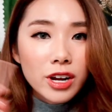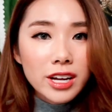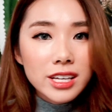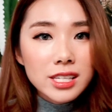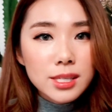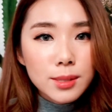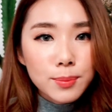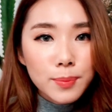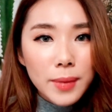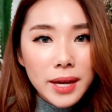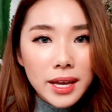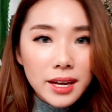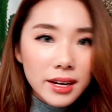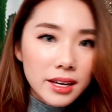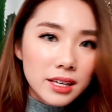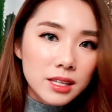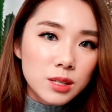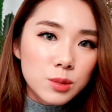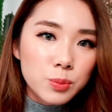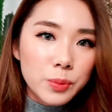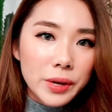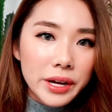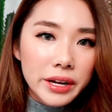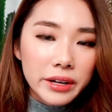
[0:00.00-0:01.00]
It dries matte
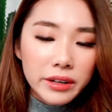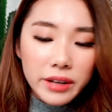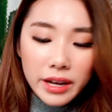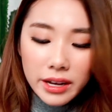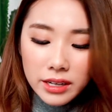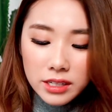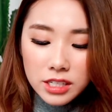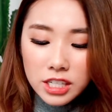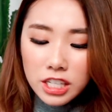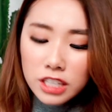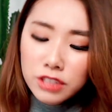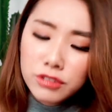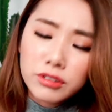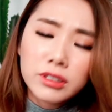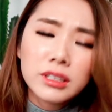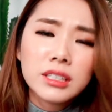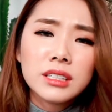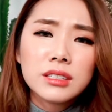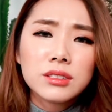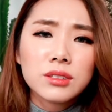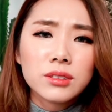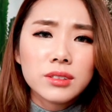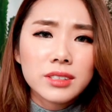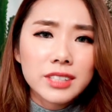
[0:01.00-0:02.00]
as well. I
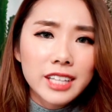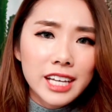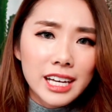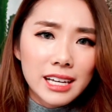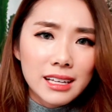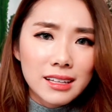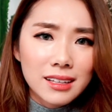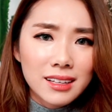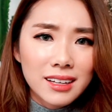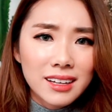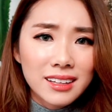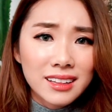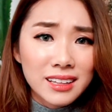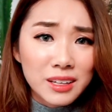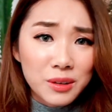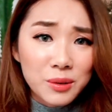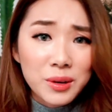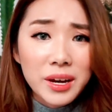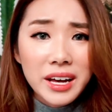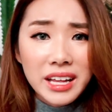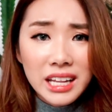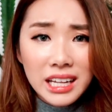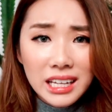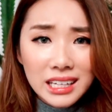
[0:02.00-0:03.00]
generally don't like
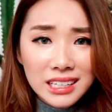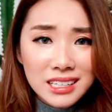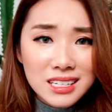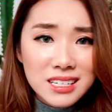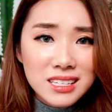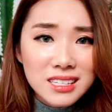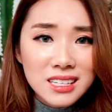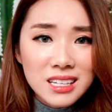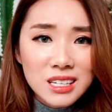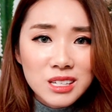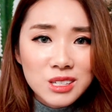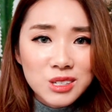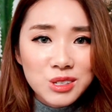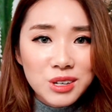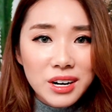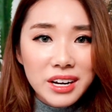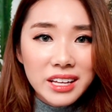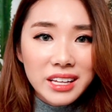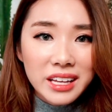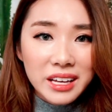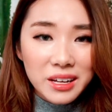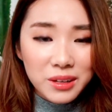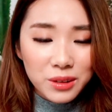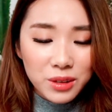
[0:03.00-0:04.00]
liquid eyeliners that
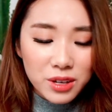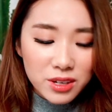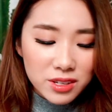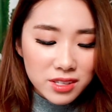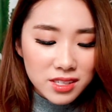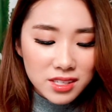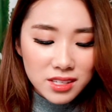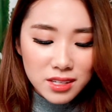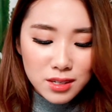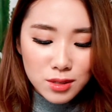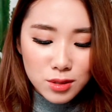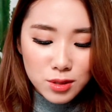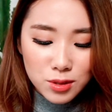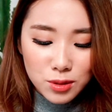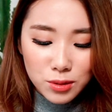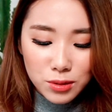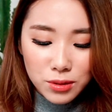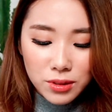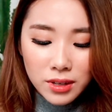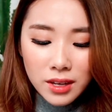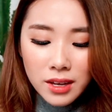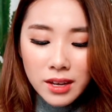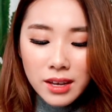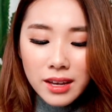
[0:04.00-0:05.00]
dry like glossy,
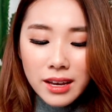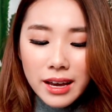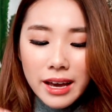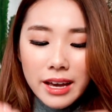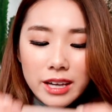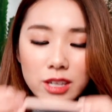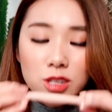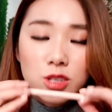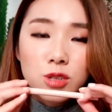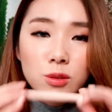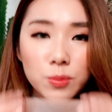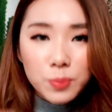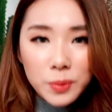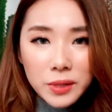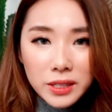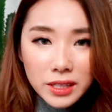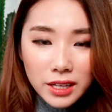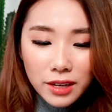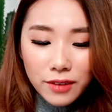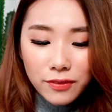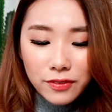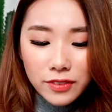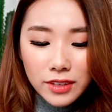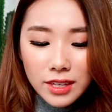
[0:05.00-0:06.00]
so I super
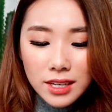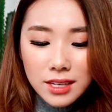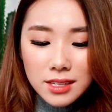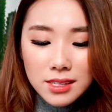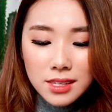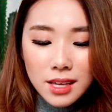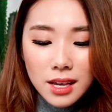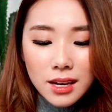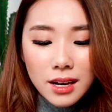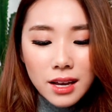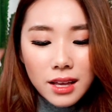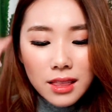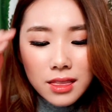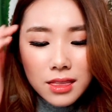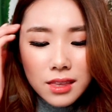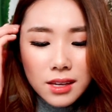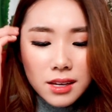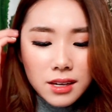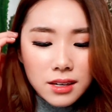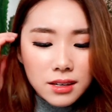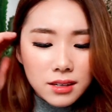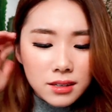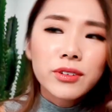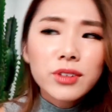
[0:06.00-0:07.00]
love this. And I
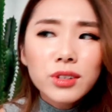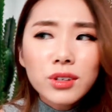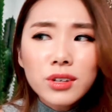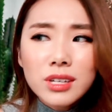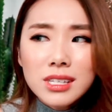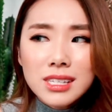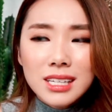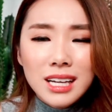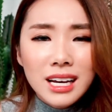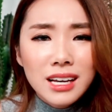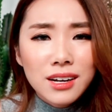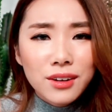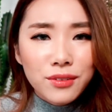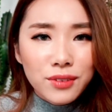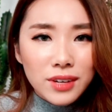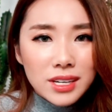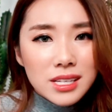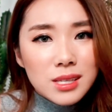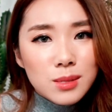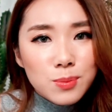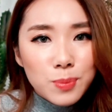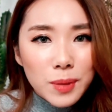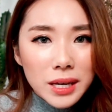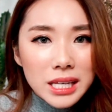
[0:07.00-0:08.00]
think even though it's kind of
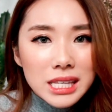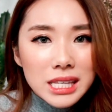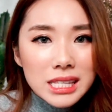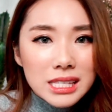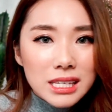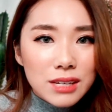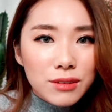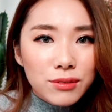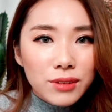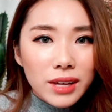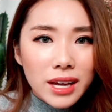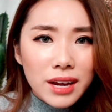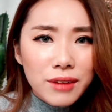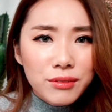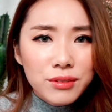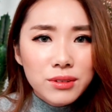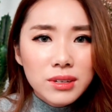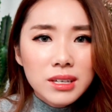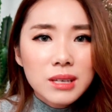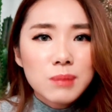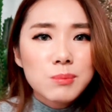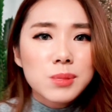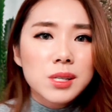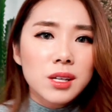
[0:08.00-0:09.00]
expensive, like
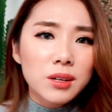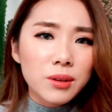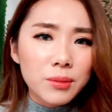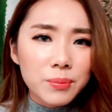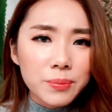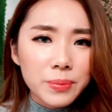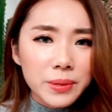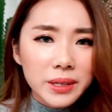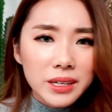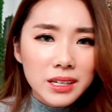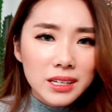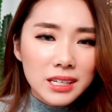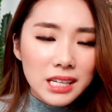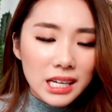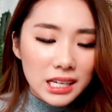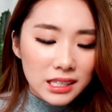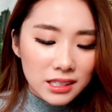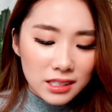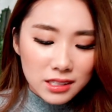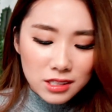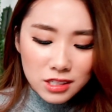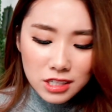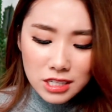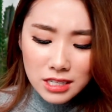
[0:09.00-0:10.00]
everyone keeps complaining
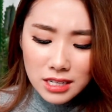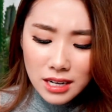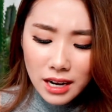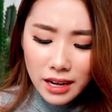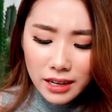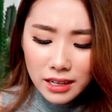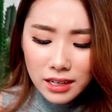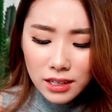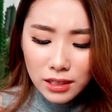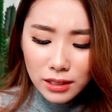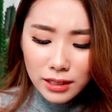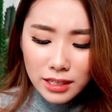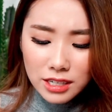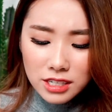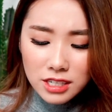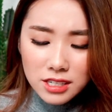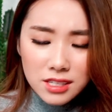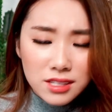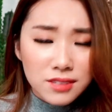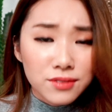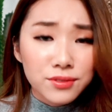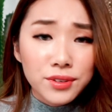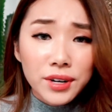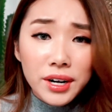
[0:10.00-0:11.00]
that the Gigi Hadid
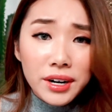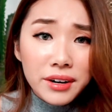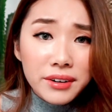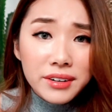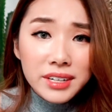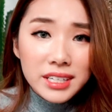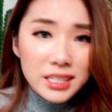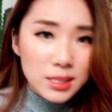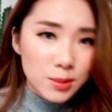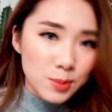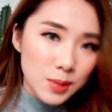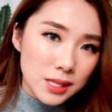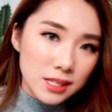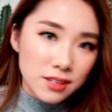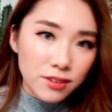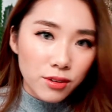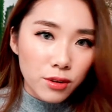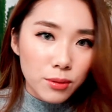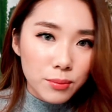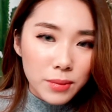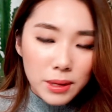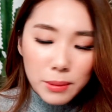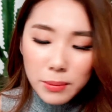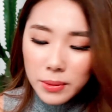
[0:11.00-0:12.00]
collection is very expensive
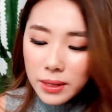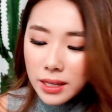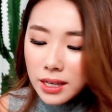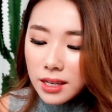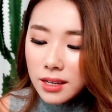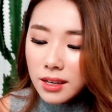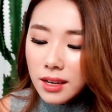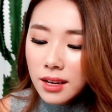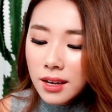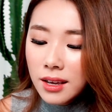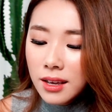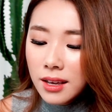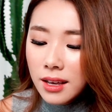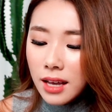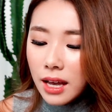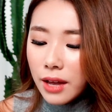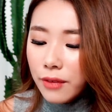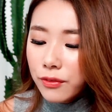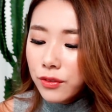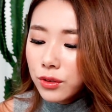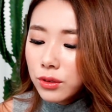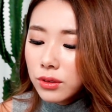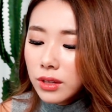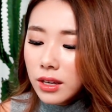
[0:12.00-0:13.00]
for Maybelline,
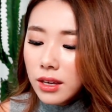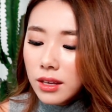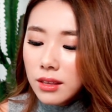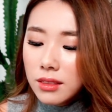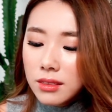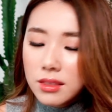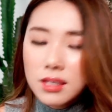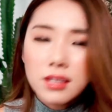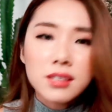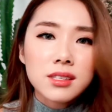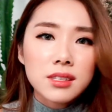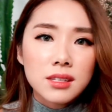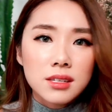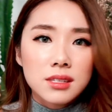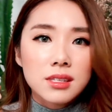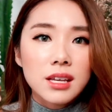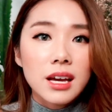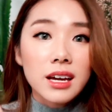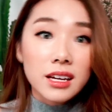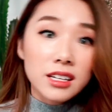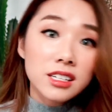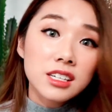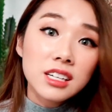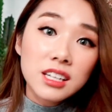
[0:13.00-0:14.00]
I feel that this is
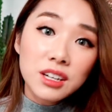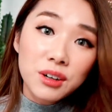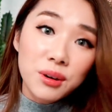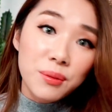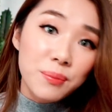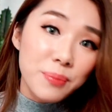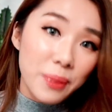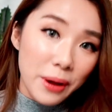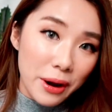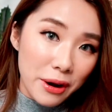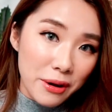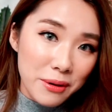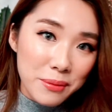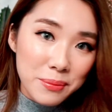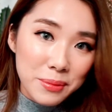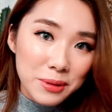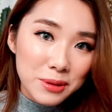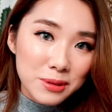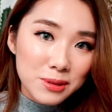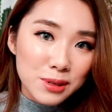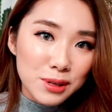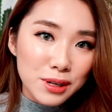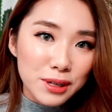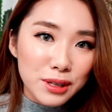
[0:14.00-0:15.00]
actually
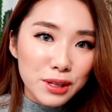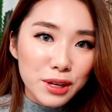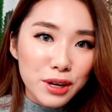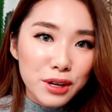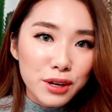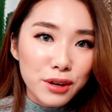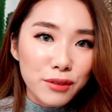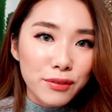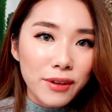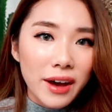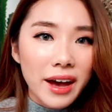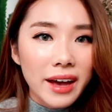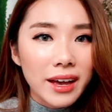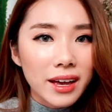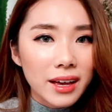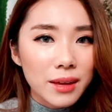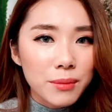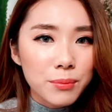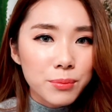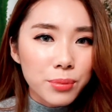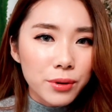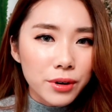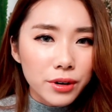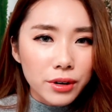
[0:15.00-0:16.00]
comparable to a lot of
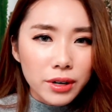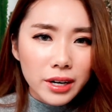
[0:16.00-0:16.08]
high-end